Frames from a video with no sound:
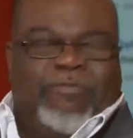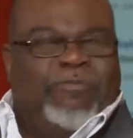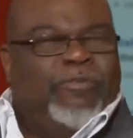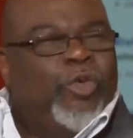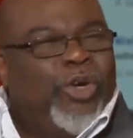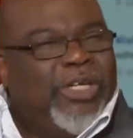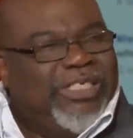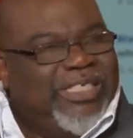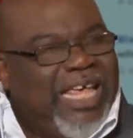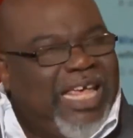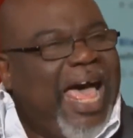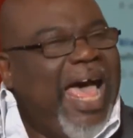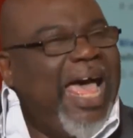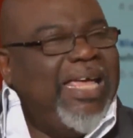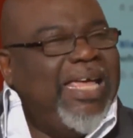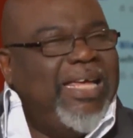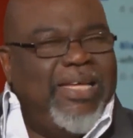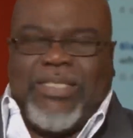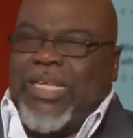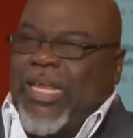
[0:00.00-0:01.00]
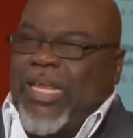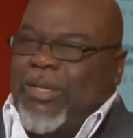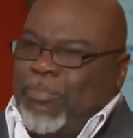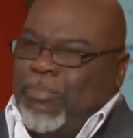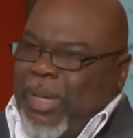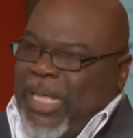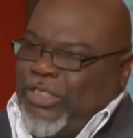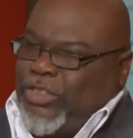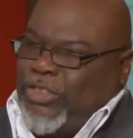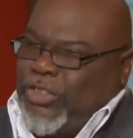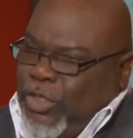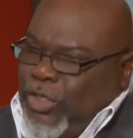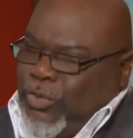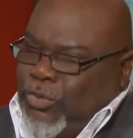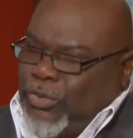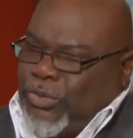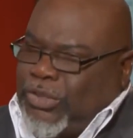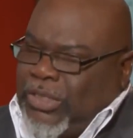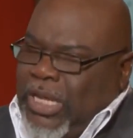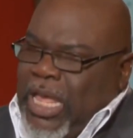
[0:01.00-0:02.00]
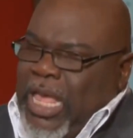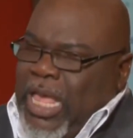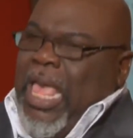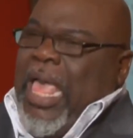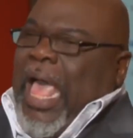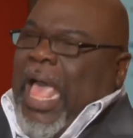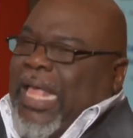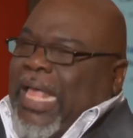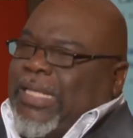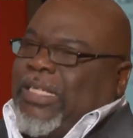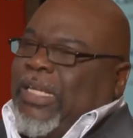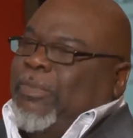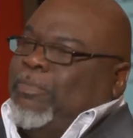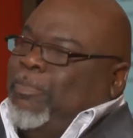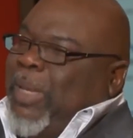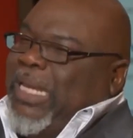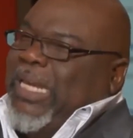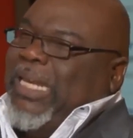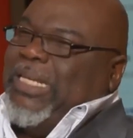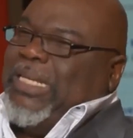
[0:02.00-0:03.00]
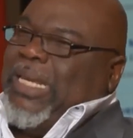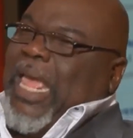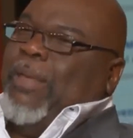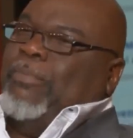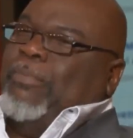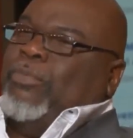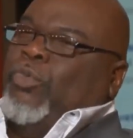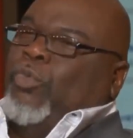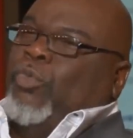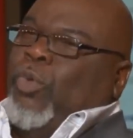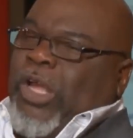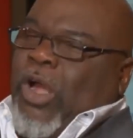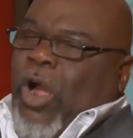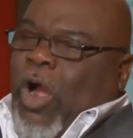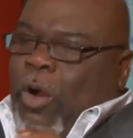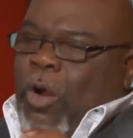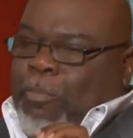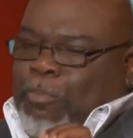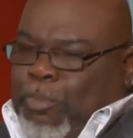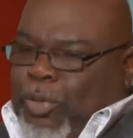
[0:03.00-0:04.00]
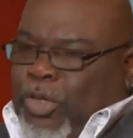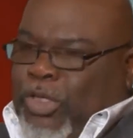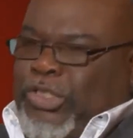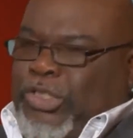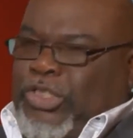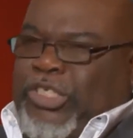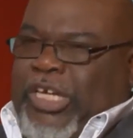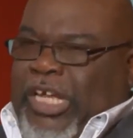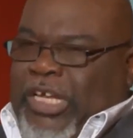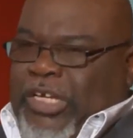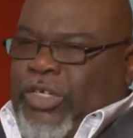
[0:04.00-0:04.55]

it for its highest and best use. I said, many times we are pushed